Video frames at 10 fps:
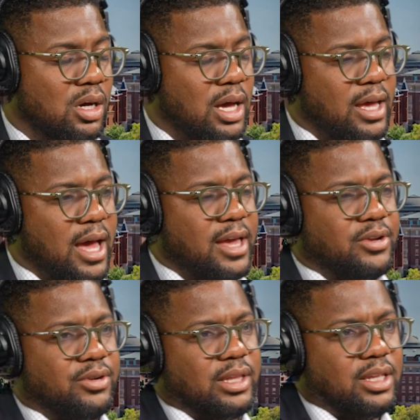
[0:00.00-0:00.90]
No, I, I
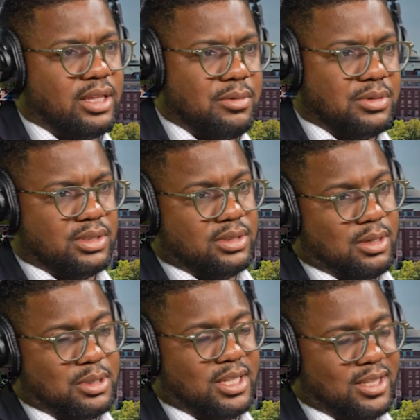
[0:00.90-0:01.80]
agree. I think that was
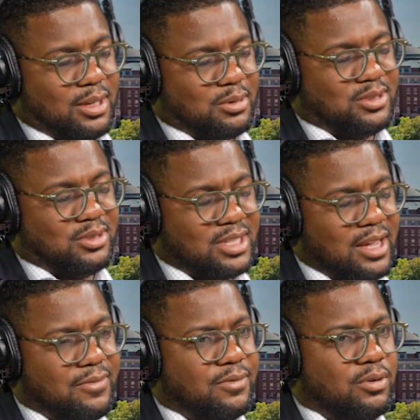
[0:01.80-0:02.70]
that was a, that was
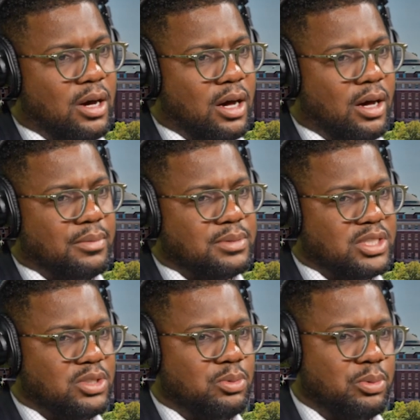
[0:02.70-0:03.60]
insightful, um,
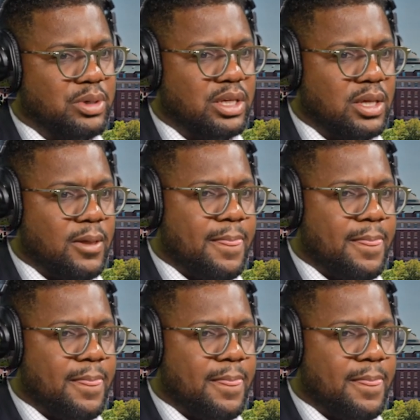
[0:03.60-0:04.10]
especially when we